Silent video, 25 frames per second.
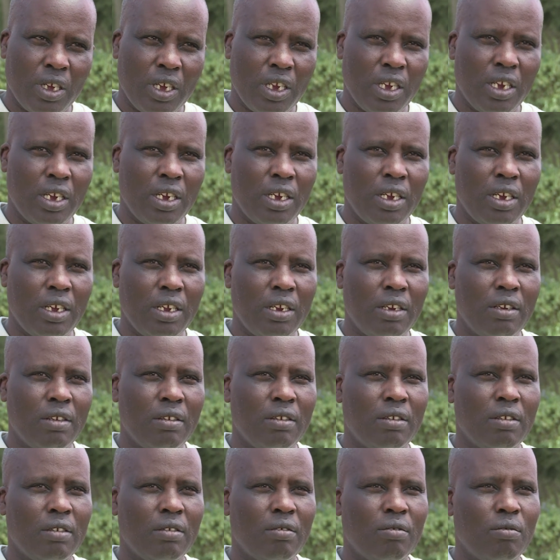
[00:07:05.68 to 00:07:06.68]

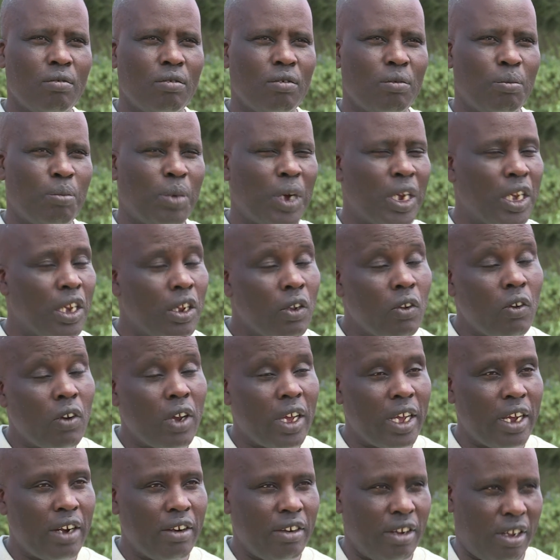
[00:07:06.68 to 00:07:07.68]
in particular
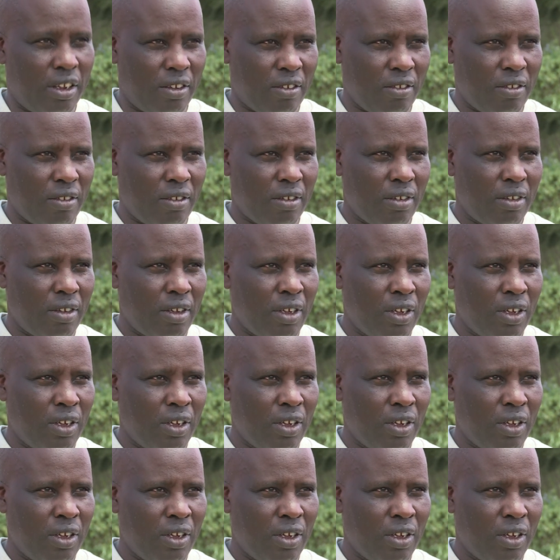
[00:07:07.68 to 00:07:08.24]
areas